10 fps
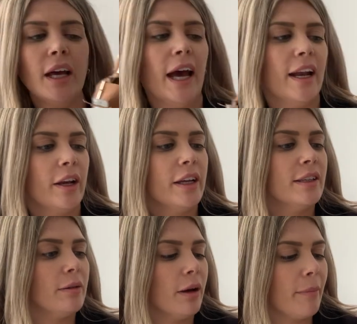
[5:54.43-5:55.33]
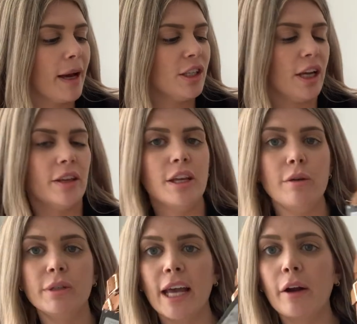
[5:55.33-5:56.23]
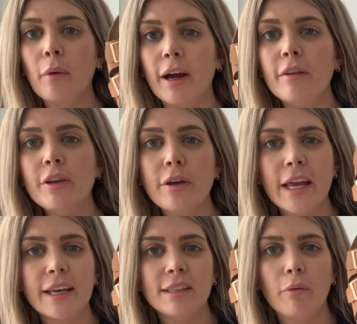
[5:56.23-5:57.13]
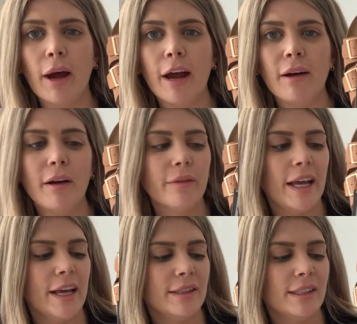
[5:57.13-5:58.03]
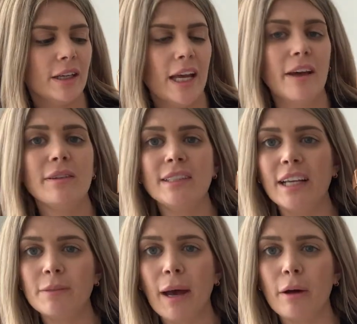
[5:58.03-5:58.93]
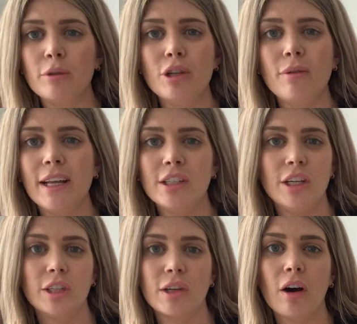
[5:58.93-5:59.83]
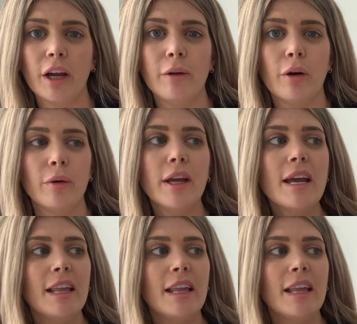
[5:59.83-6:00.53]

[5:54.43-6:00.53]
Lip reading: And I can imagine that you would get quite a few years of wear out of these. So yeah, for £6, you literally just can't go wrong.